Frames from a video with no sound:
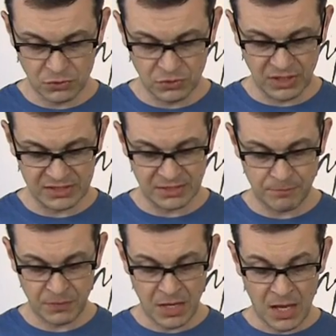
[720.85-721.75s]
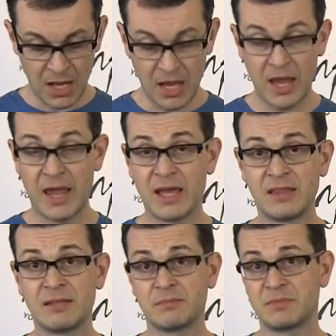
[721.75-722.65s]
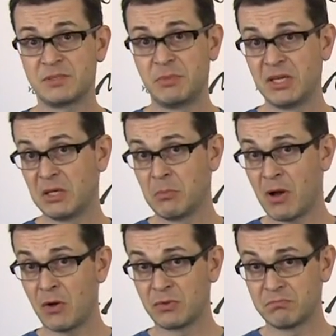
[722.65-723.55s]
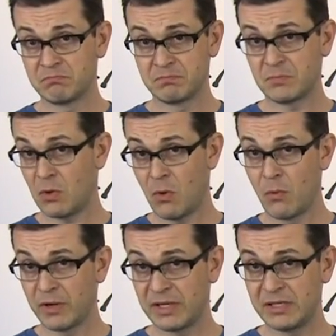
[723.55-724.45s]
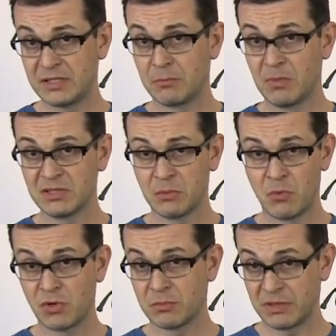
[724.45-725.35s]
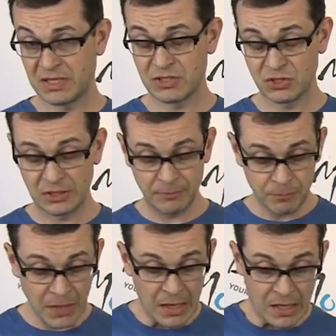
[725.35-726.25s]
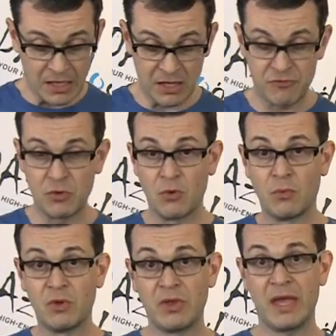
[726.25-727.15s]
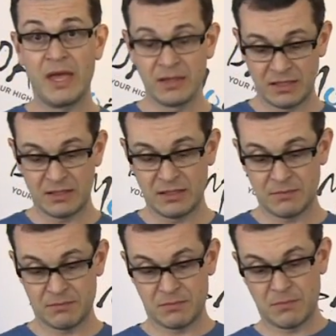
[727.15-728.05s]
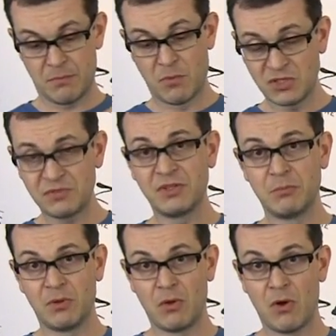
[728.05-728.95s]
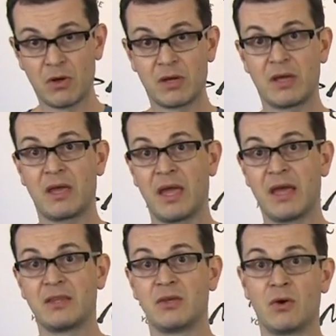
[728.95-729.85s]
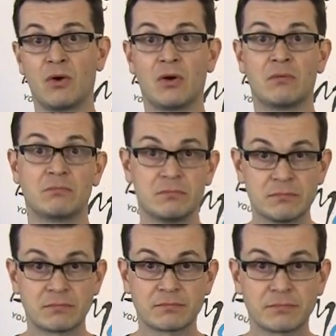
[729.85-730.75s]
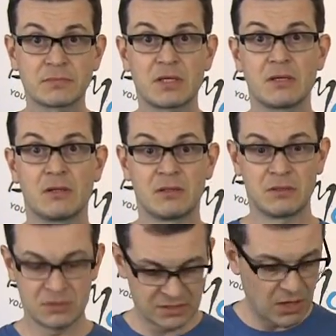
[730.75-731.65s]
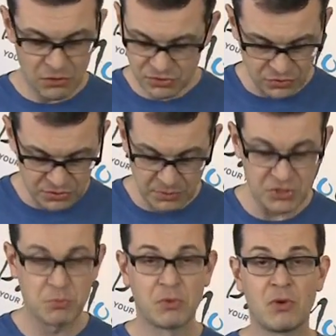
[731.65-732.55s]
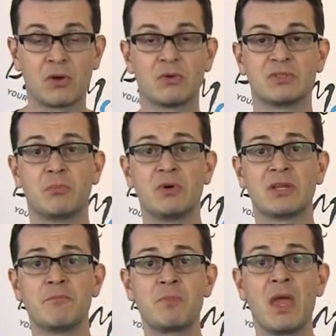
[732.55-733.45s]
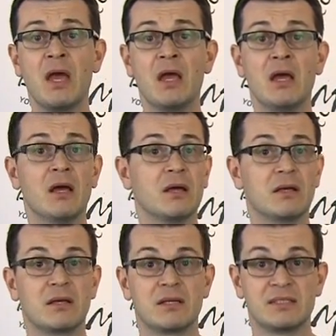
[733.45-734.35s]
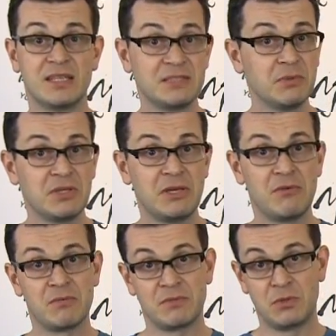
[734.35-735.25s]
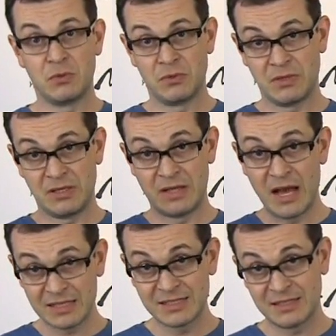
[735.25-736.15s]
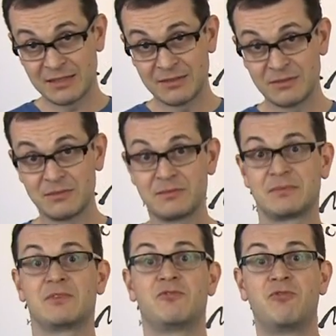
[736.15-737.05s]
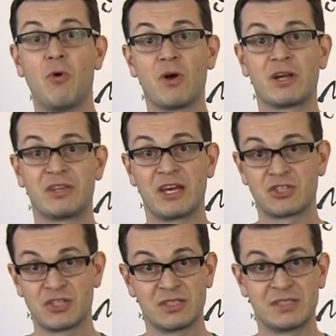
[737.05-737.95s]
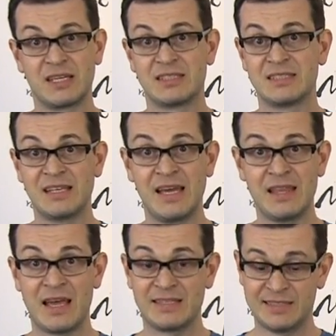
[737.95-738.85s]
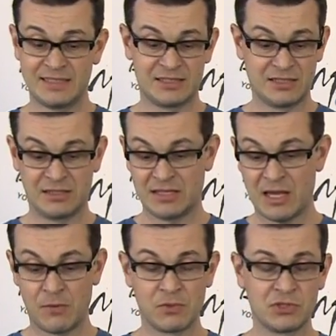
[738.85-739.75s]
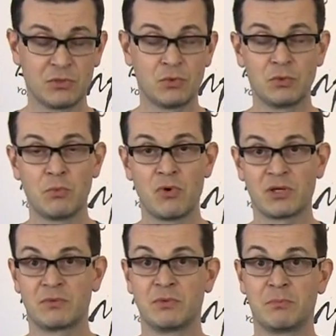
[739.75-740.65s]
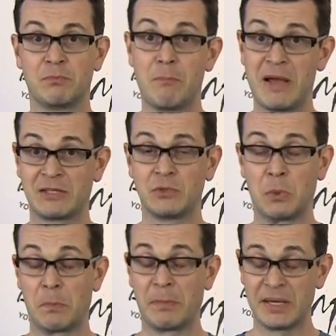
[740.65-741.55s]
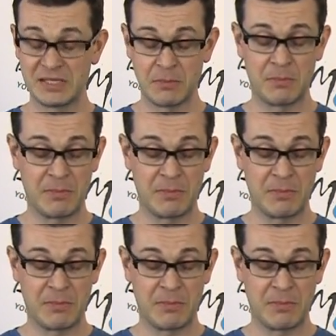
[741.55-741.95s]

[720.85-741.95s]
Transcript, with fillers: altogether. And speaking about overheating motherboard potentially, if you will add MOSFET block and your South Nosbridge block on the bottom, that will give you another four connections and then I think the entire water-cooled board will might look pretty